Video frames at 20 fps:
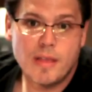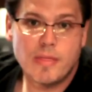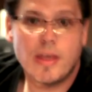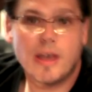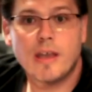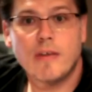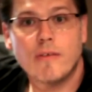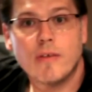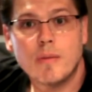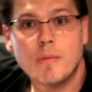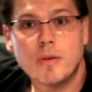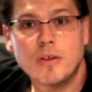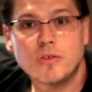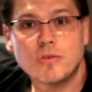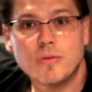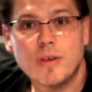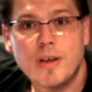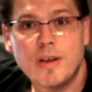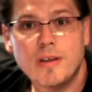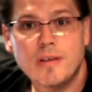thank you very
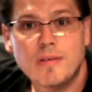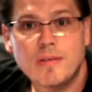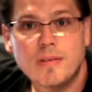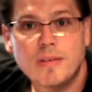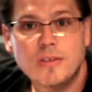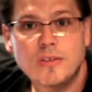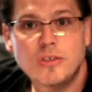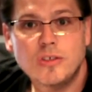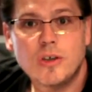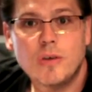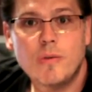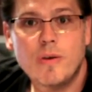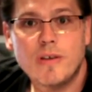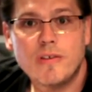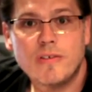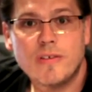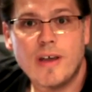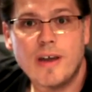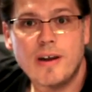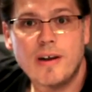much, Radial. It's Joe
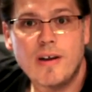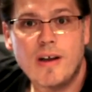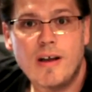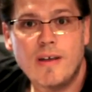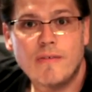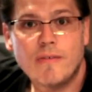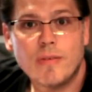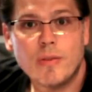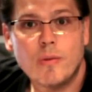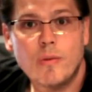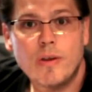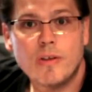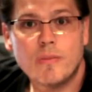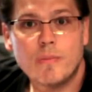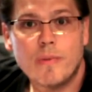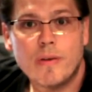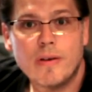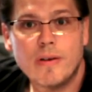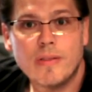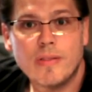West signing off from the
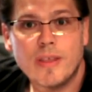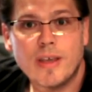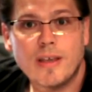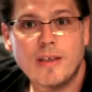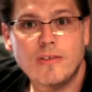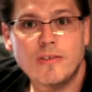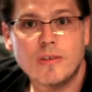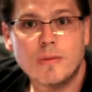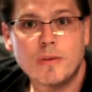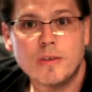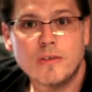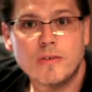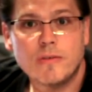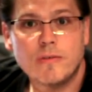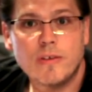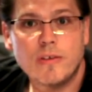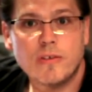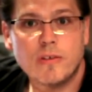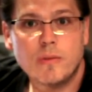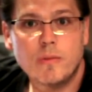West Barn. Thank you so much for
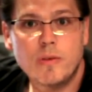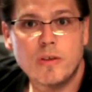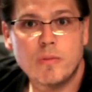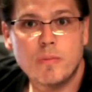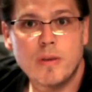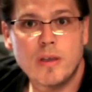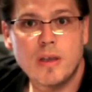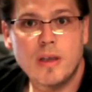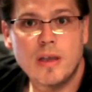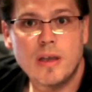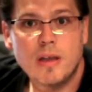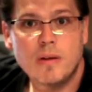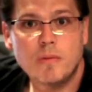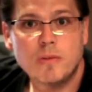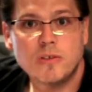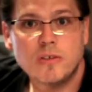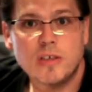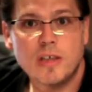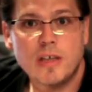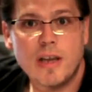visiting with me, and
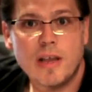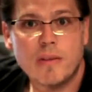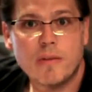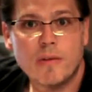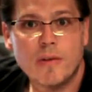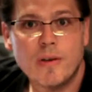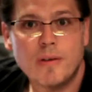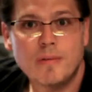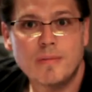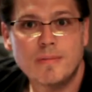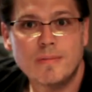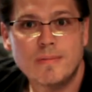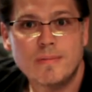we'll see you down the road.